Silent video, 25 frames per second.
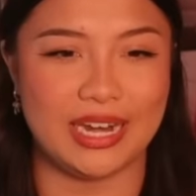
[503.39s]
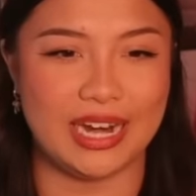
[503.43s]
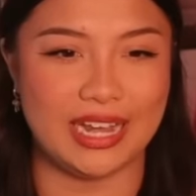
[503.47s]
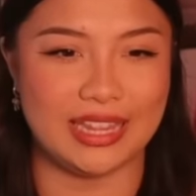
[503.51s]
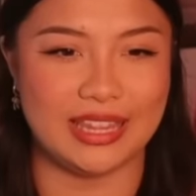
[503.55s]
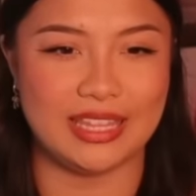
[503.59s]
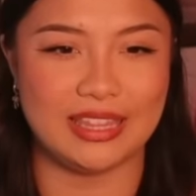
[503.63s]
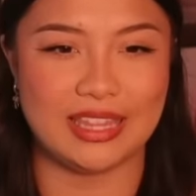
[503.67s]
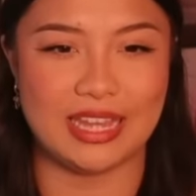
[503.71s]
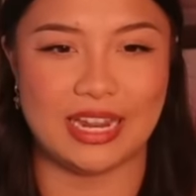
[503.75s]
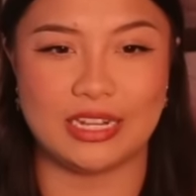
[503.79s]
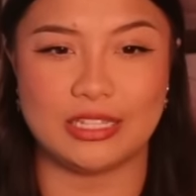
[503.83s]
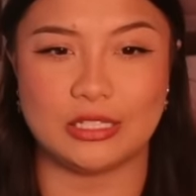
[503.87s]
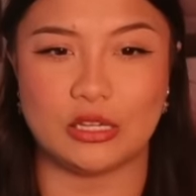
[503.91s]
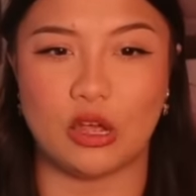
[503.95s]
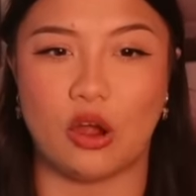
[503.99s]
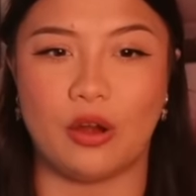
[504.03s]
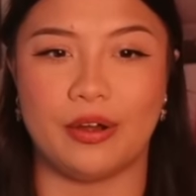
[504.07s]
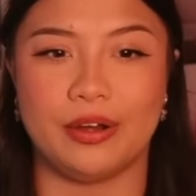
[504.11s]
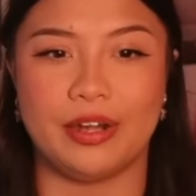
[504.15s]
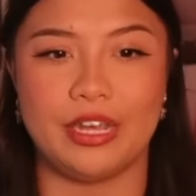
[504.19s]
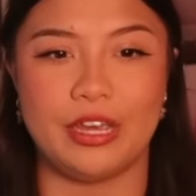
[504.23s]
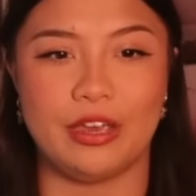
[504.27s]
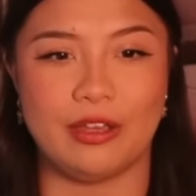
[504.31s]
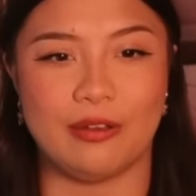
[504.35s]
I think that it's
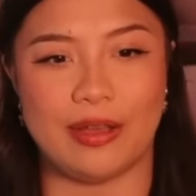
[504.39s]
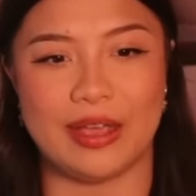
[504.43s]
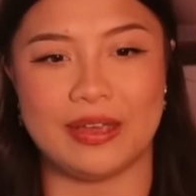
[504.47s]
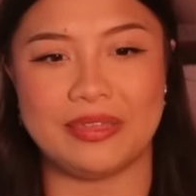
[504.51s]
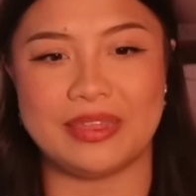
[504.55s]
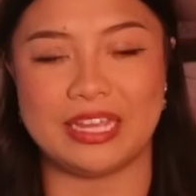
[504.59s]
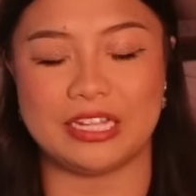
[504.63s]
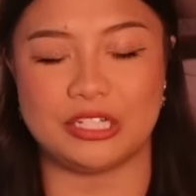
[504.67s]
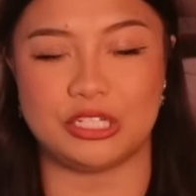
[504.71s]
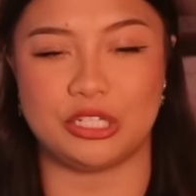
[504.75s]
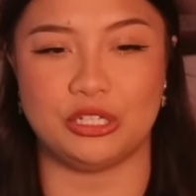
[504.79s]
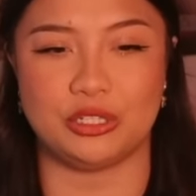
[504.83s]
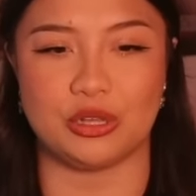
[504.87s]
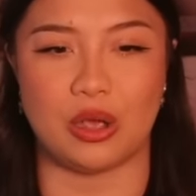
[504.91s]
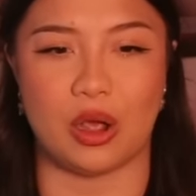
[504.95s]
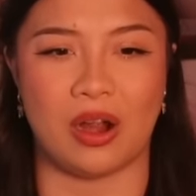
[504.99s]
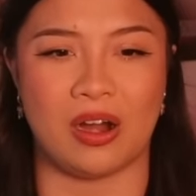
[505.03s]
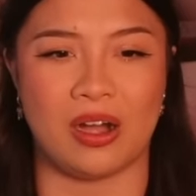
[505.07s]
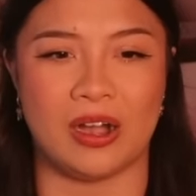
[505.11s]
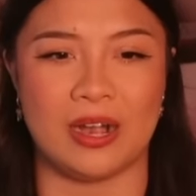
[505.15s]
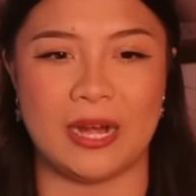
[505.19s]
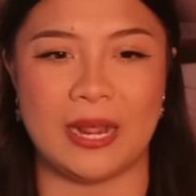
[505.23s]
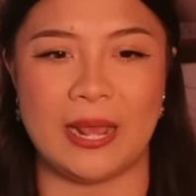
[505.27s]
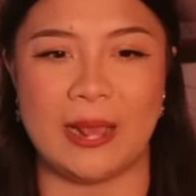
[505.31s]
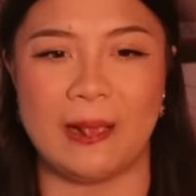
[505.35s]
already great that she's
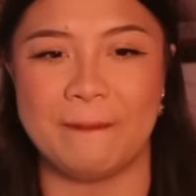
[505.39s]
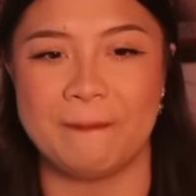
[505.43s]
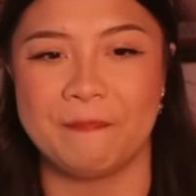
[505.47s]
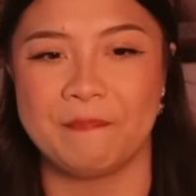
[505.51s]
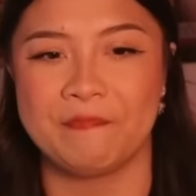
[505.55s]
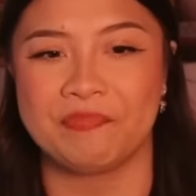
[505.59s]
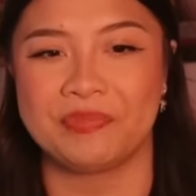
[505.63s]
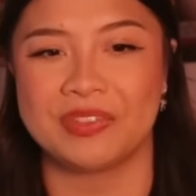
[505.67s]
already